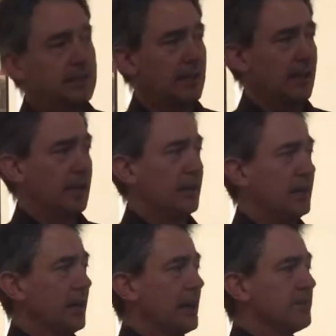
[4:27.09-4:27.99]

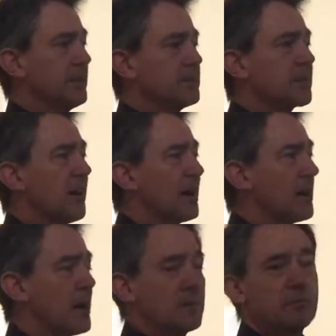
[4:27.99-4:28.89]
And the entire
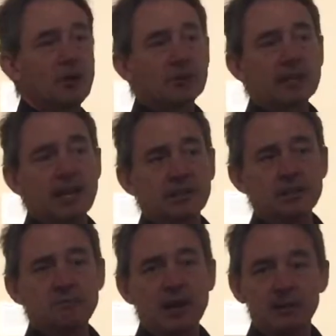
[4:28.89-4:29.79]
army bogged down in the
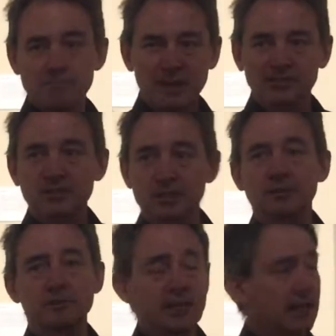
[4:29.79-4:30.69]
mud so
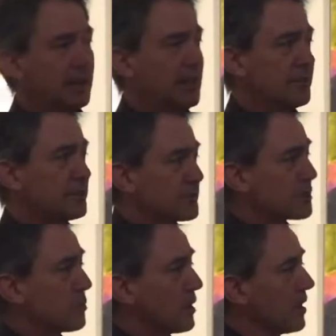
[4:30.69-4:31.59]
thick that it
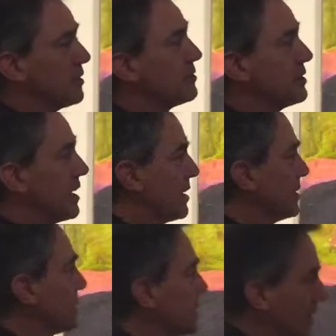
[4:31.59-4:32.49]
swallowed the dead
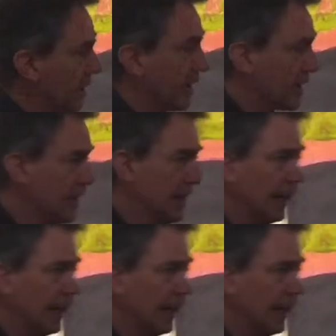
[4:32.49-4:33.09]
and the dying.